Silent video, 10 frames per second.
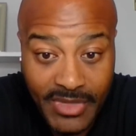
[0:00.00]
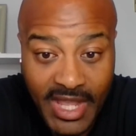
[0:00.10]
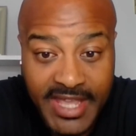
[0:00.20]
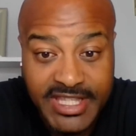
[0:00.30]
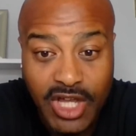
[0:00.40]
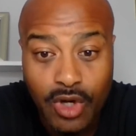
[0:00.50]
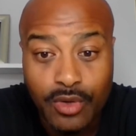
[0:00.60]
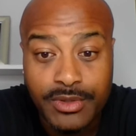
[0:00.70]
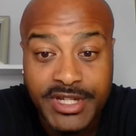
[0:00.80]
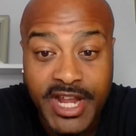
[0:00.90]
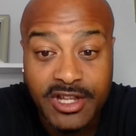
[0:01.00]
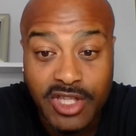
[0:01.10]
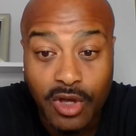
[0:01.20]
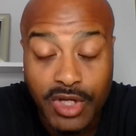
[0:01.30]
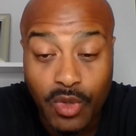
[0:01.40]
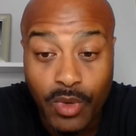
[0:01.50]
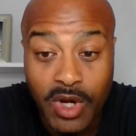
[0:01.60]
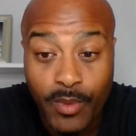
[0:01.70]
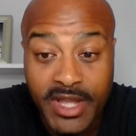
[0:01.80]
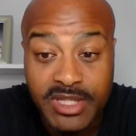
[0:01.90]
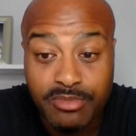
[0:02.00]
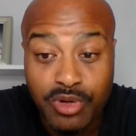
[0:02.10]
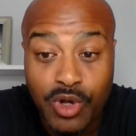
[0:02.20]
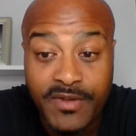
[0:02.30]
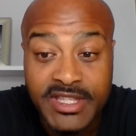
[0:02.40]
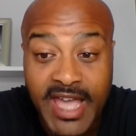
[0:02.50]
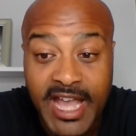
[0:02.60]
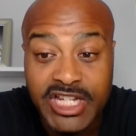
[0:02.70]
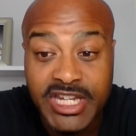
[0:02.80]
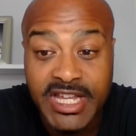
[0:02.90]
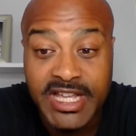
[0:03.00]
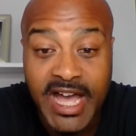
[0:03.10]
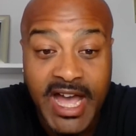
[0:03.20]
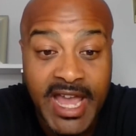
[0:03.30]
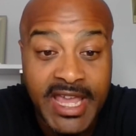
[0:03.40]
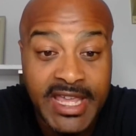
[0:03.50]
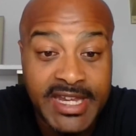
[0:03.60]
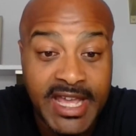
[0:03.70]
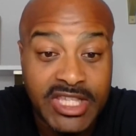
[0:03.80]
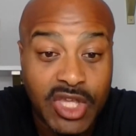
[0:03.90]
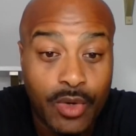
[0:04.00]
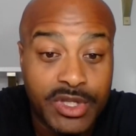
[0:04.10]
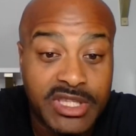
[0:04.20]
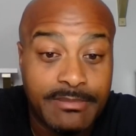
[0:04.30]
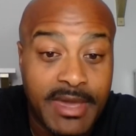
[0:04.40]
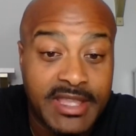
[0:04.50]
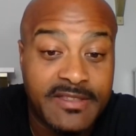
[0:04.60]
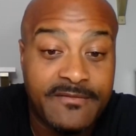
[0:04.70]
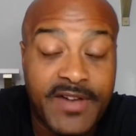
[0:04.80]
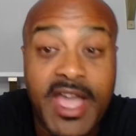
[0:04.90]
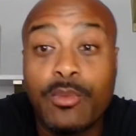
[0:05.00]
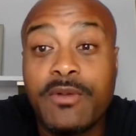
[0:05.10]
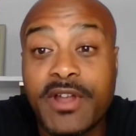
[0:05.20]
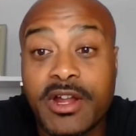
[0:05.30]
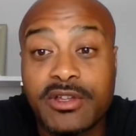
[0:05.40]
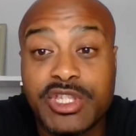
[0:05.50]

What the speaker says: and told there's only one way to prove he's actually the guy, and that's going to make the fight with Errol